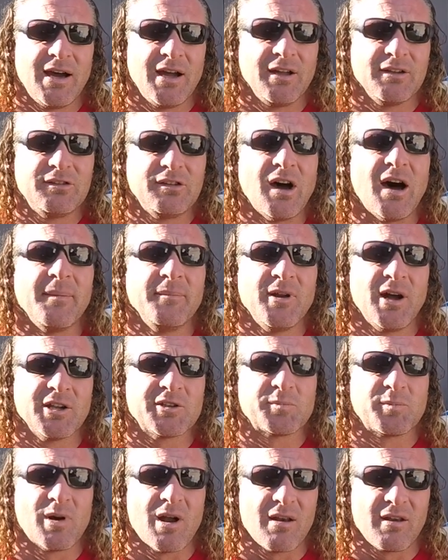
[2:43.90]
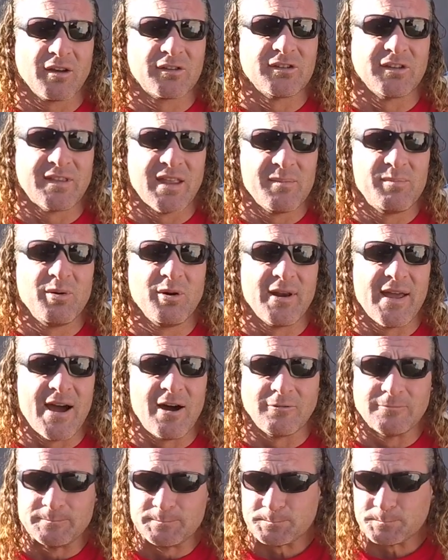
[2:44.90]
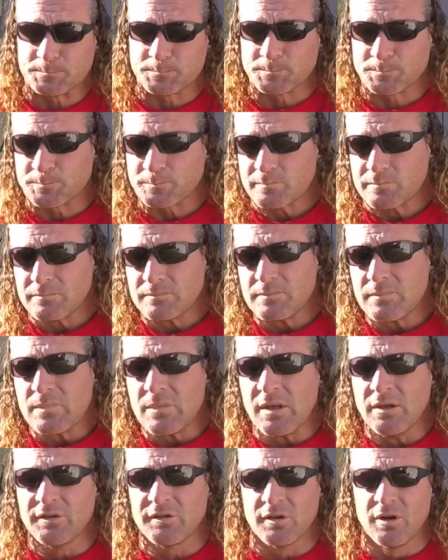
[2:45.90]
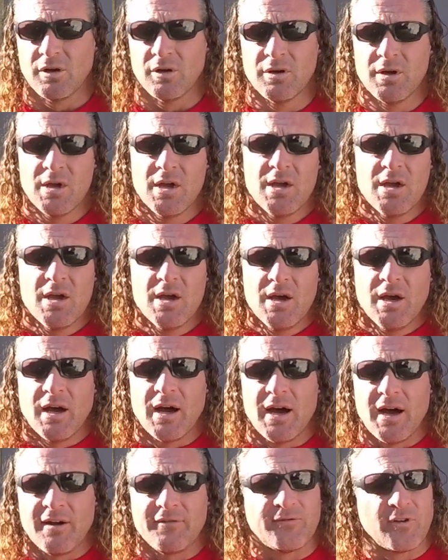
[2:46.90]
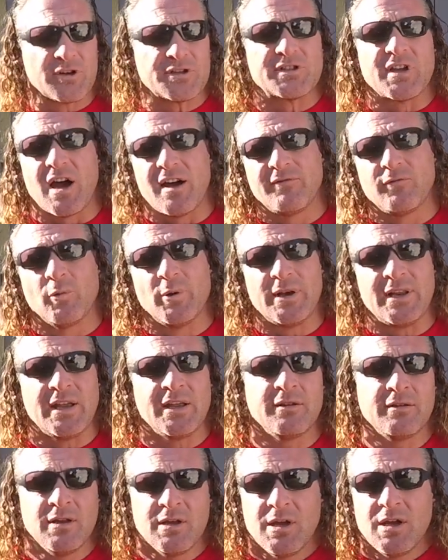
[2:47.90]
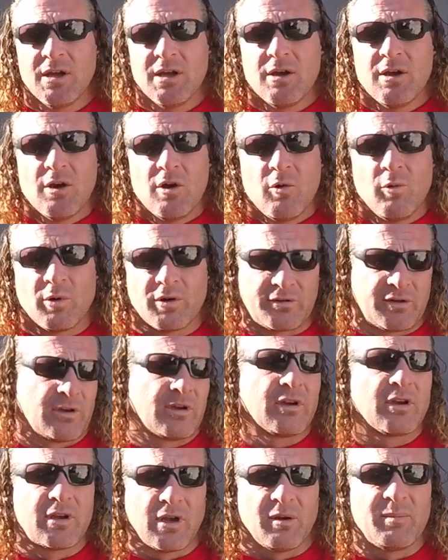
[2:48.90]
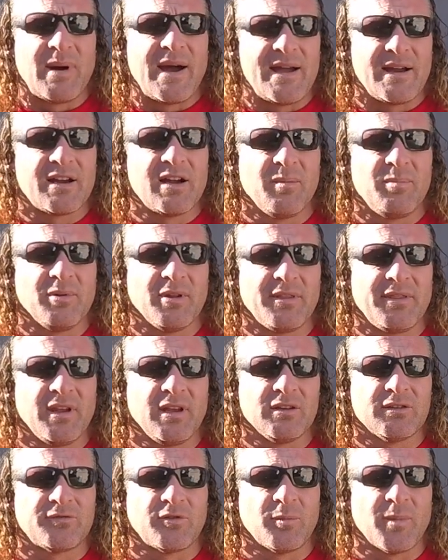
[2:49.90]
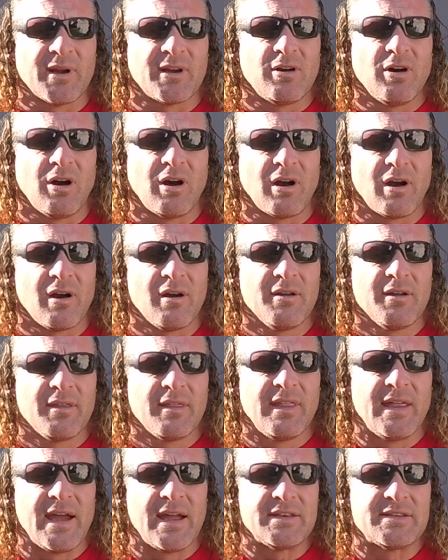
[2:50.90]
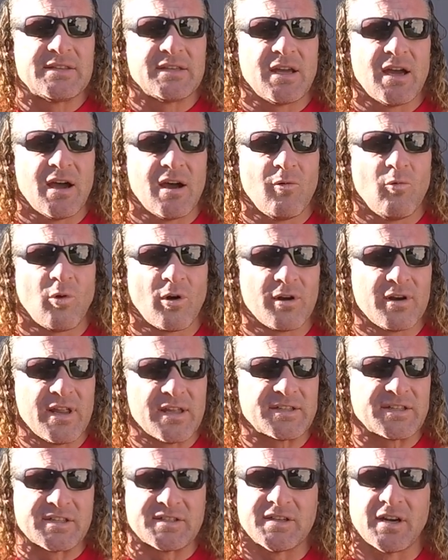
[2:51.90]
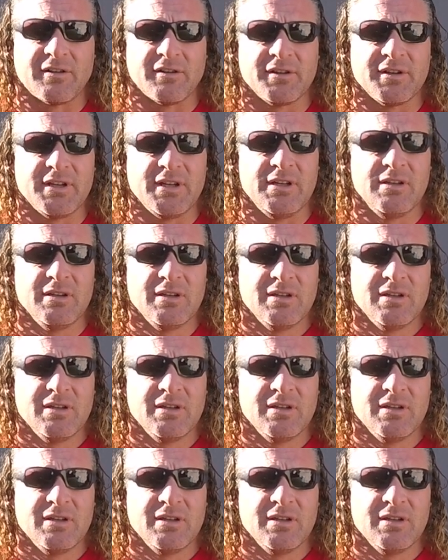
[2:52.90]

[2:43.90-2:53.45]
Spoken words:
top-notch products that they put out. So first off, went in, gonna buy a couple of things for my car that weren't necessarily